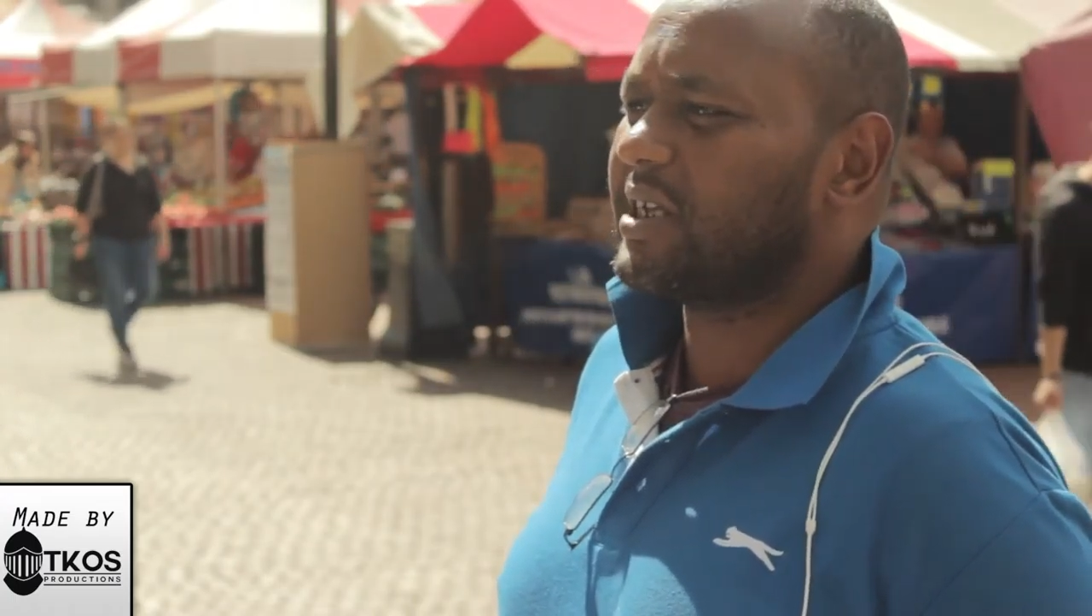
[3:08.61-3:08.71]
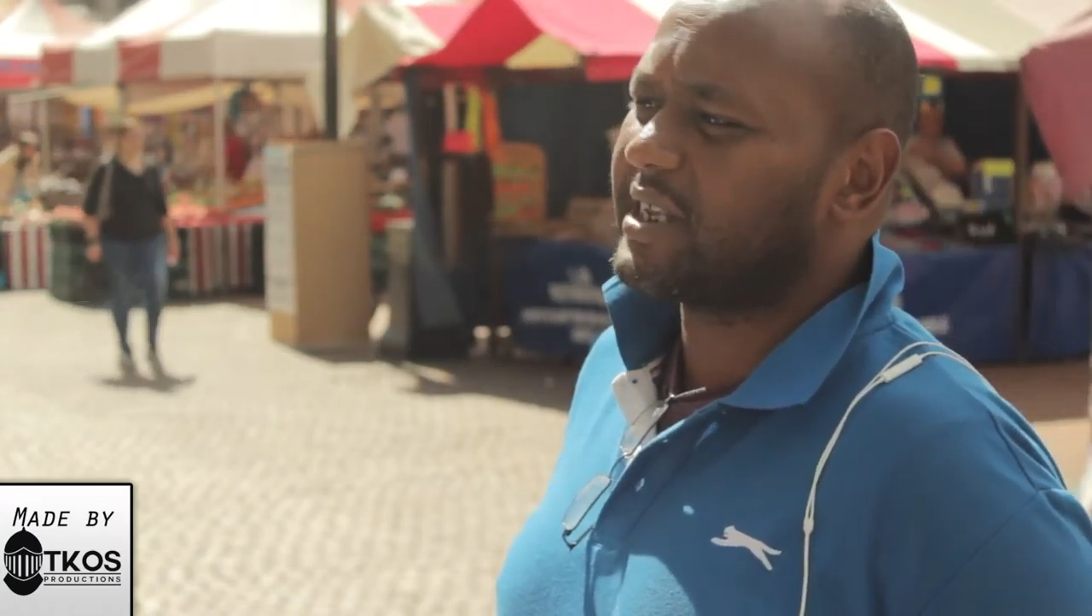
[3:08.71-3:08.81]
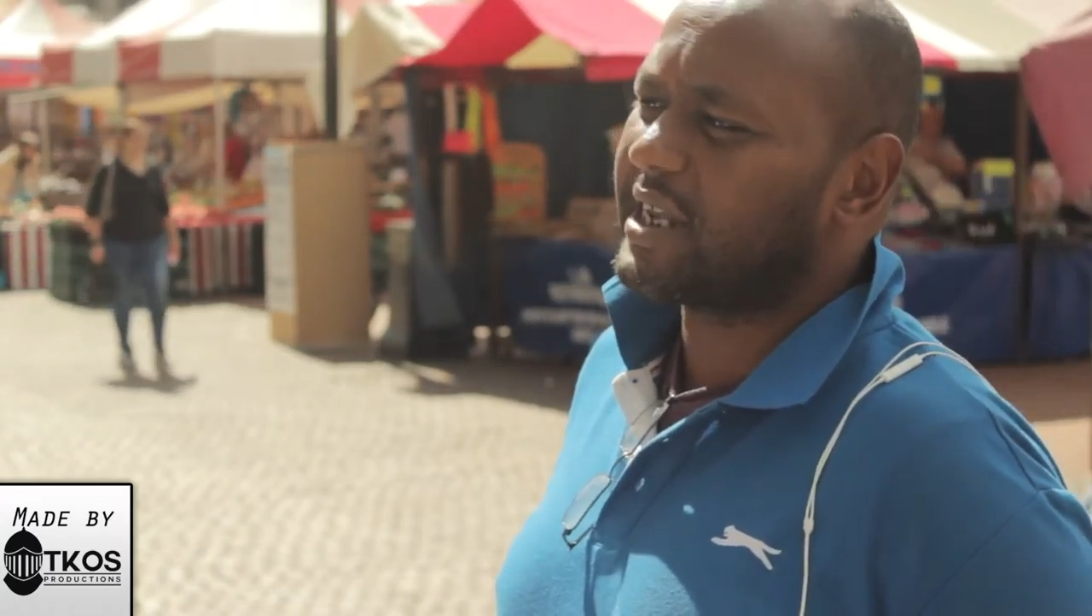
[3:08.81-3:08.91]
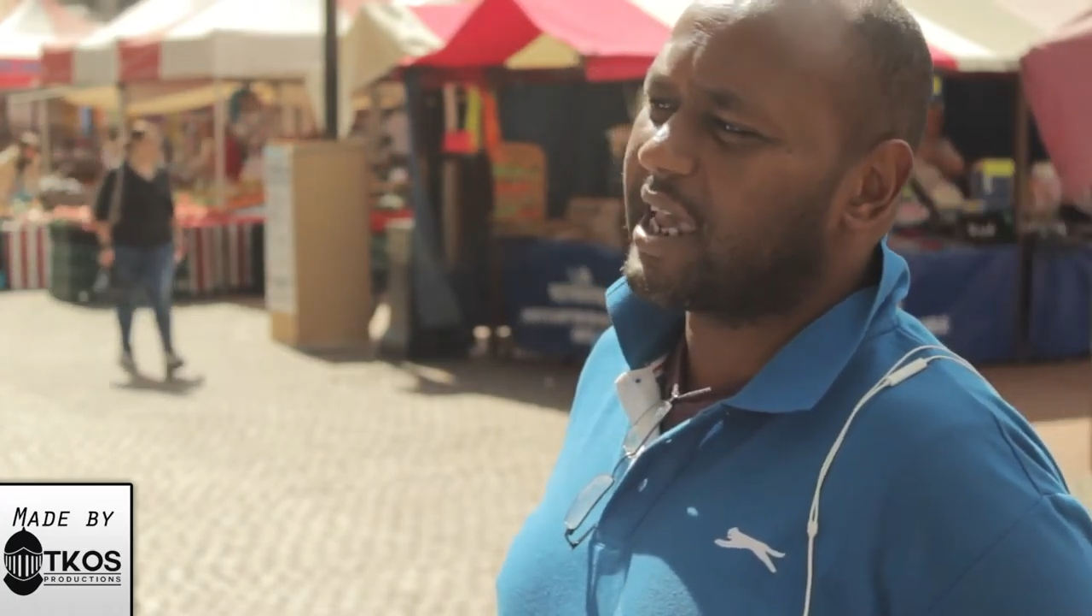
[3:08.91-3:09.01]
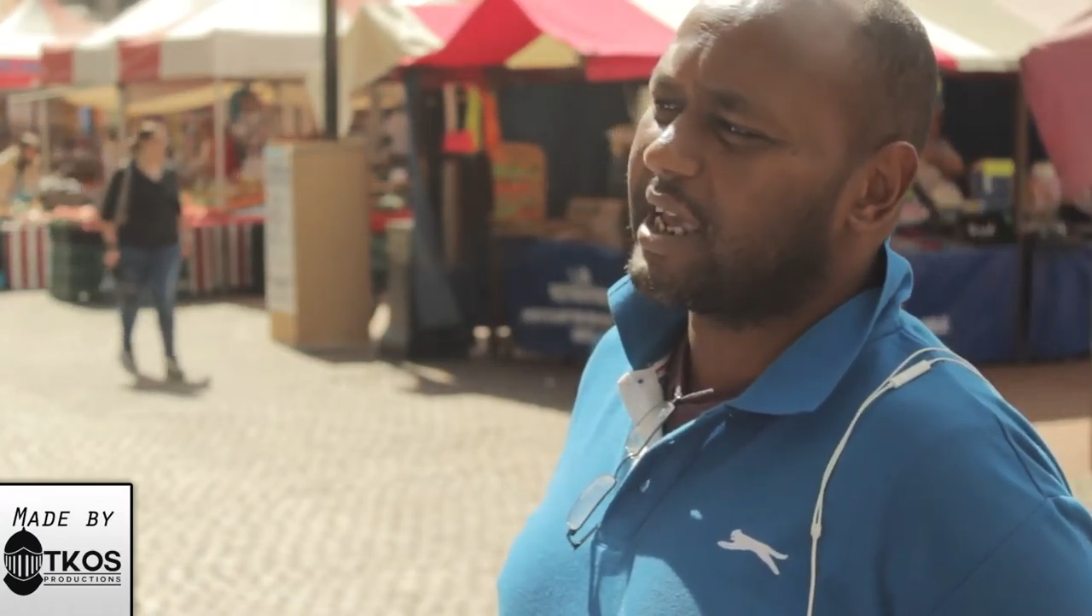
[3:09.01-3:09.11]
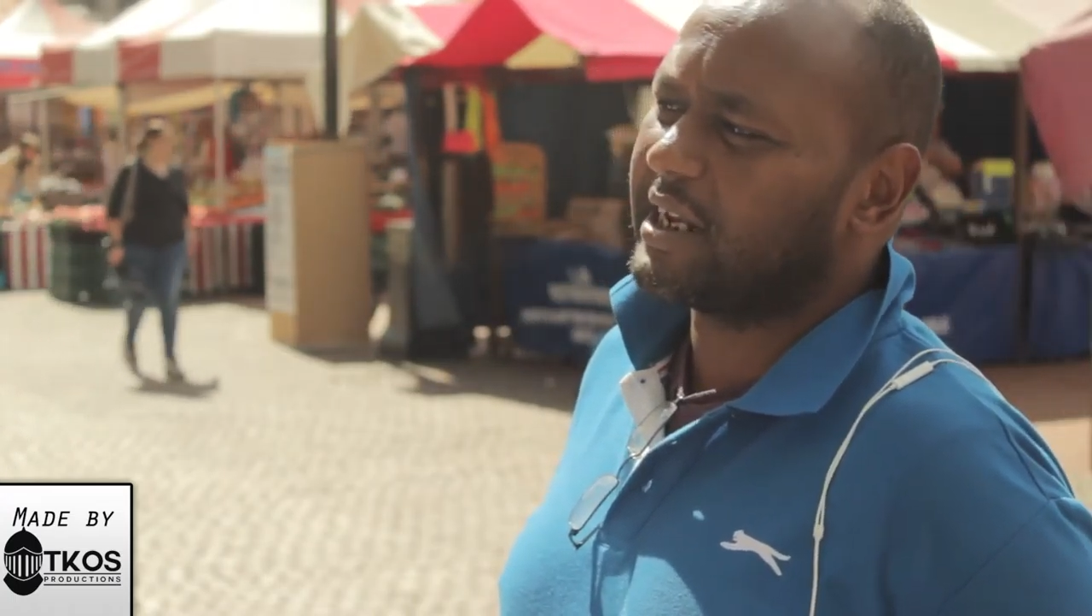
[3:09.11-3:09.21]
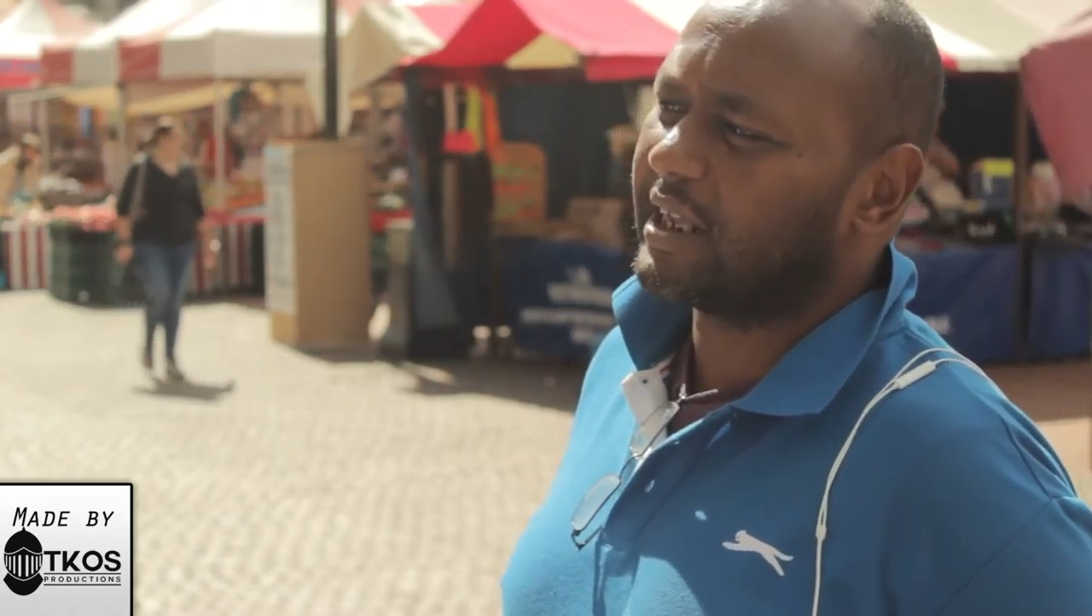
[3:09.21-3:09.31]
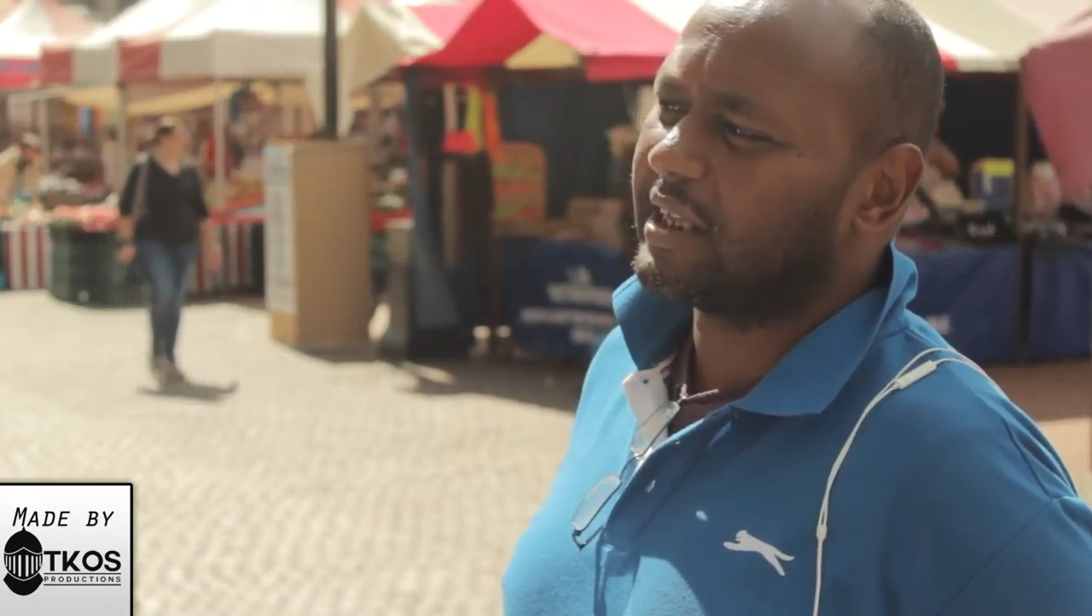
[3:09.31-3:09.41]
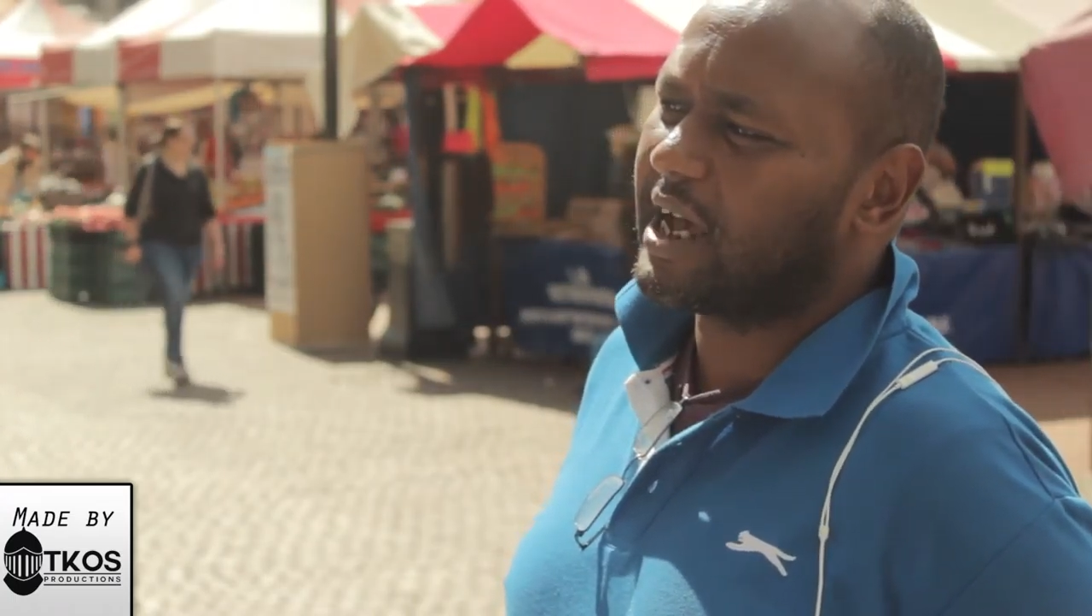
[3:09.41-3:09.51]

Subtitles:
to educate it a